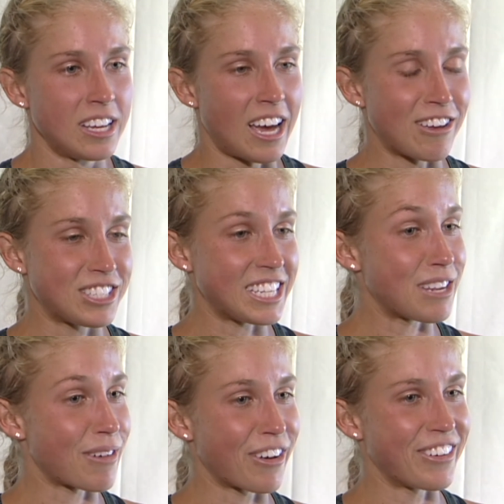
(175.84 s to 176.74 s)
I was
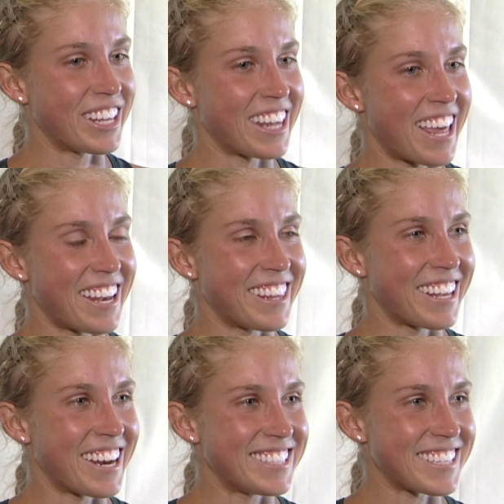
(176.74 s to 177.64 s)
thinking about going then, and
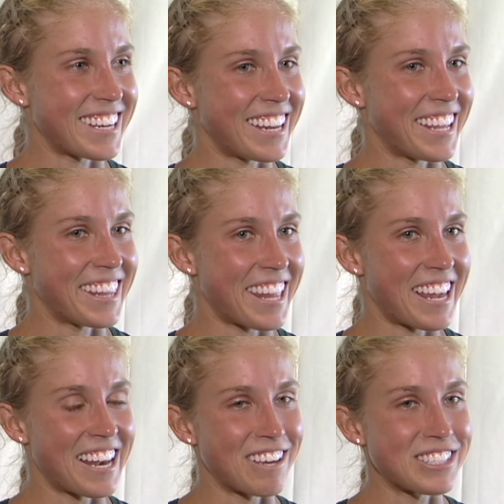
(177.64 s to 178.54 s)
then I didn't. And
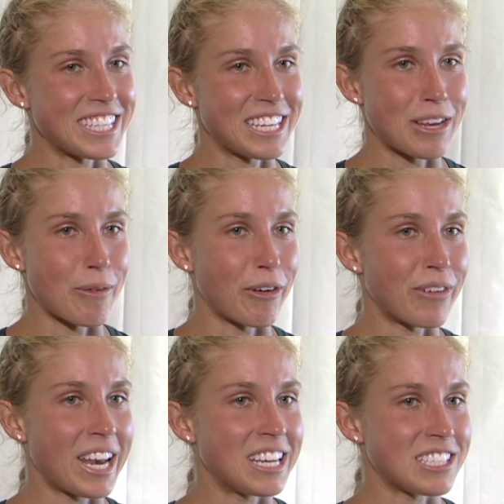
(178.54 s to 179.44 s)
then I was thinking about
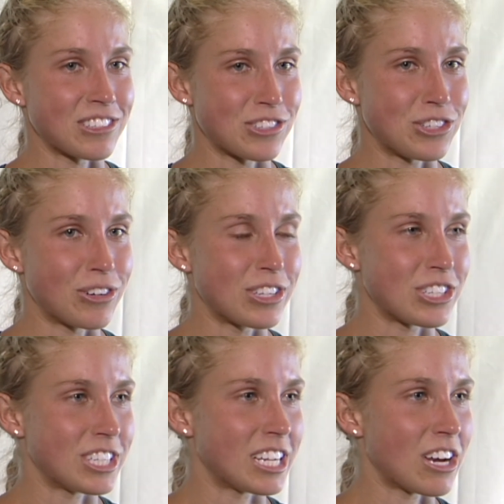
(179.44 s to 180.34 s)
waiting until
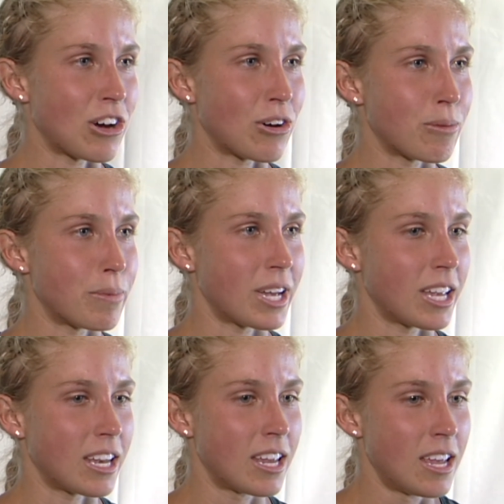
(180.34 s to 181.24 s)
200 to go, but